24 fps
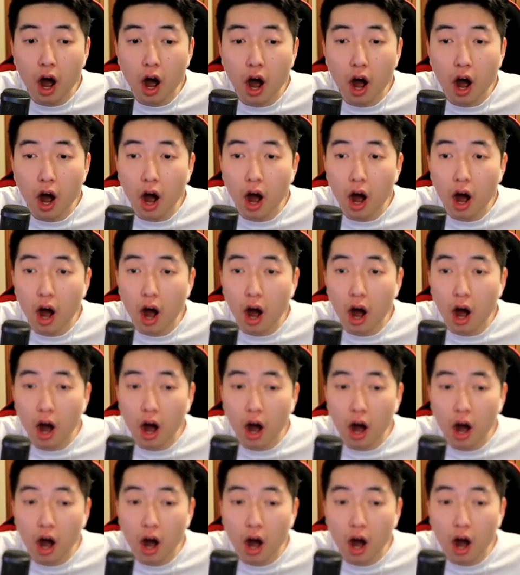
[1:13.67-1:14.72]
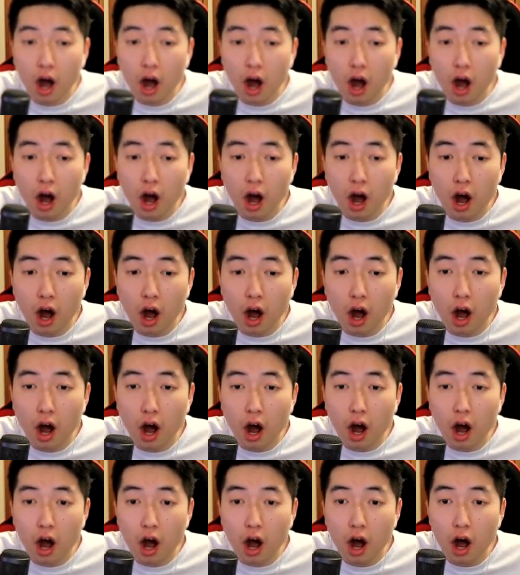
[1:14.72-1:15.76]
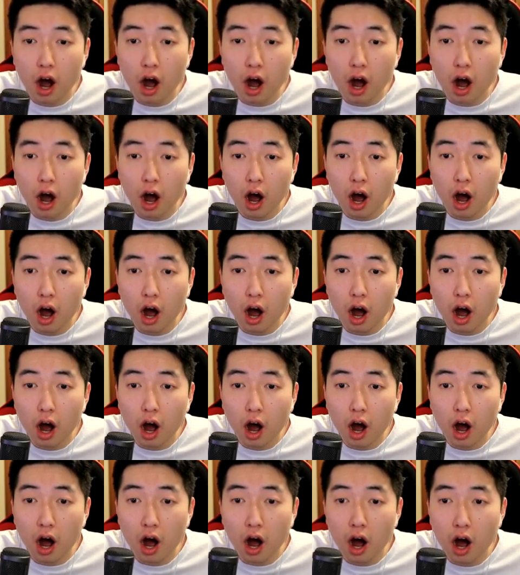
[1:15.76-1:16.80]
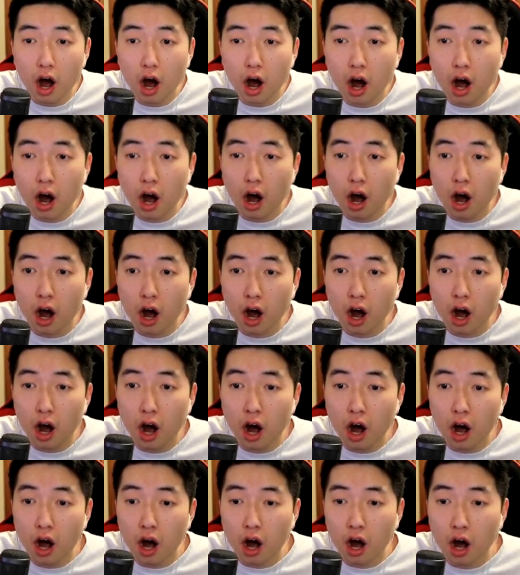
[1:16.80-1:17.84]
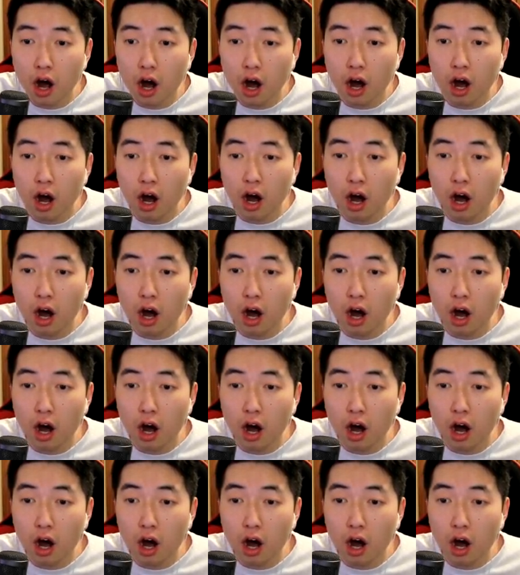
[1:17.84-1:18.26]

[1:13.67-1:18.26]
[no speech]